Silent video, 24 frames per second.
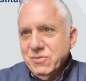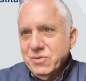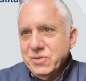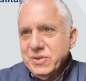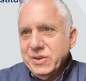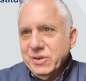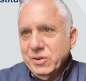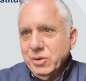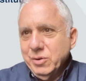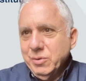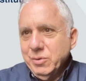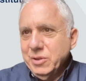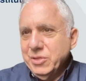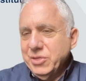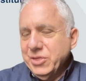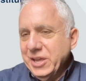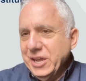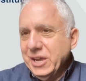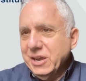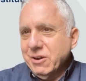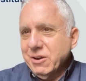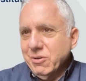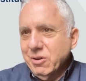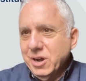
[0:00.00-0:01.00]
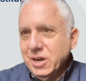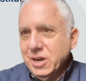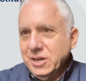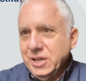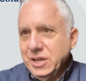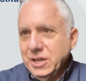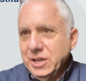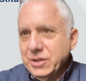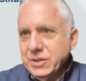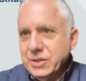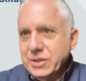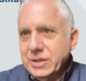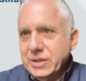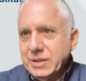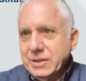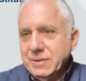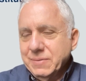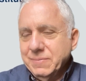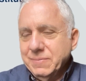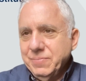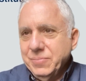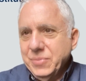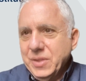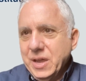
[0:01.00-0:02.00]
joining and thank our audience
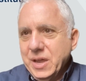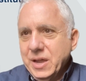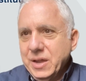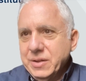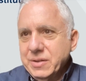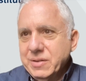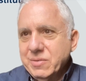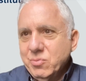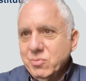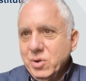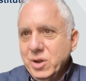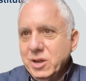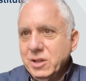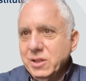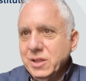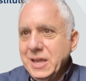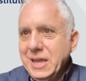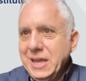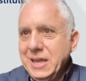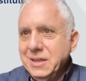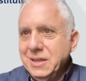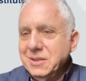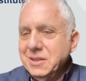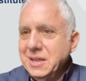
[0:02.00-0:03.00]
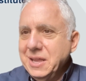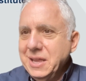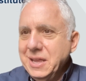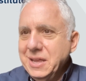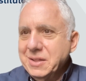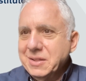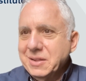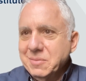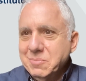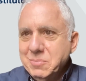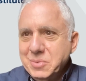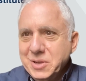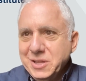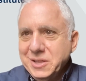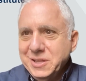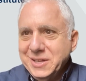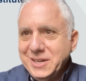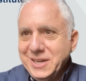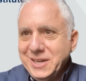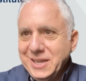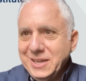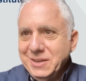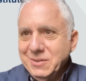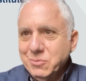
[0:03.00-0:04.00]
as well. And it's
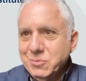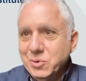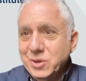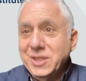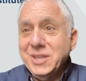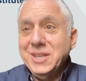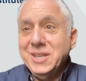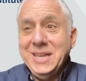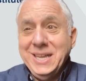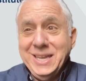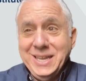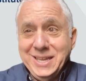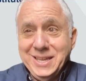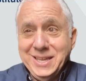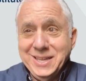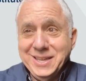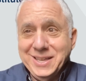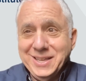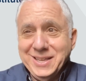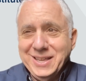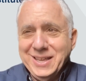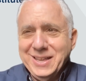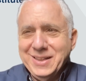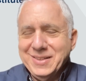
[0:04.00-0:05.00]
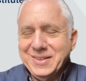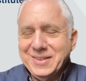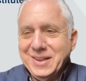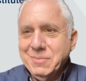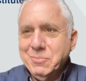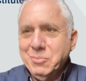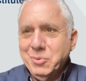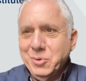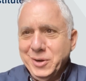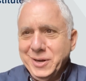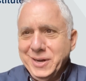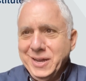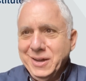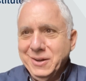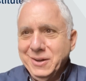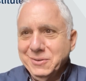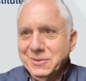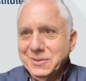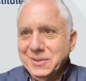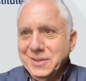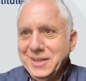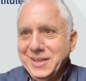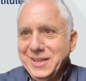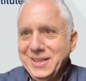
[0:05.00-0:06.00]
Ability with an E, as I point
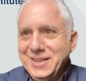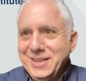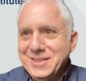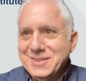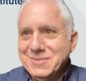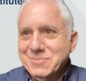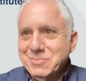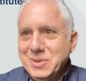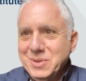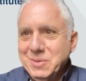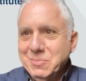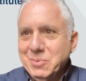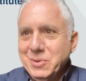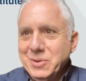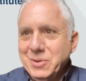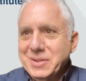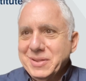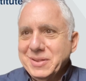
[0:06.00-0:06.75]
out to people.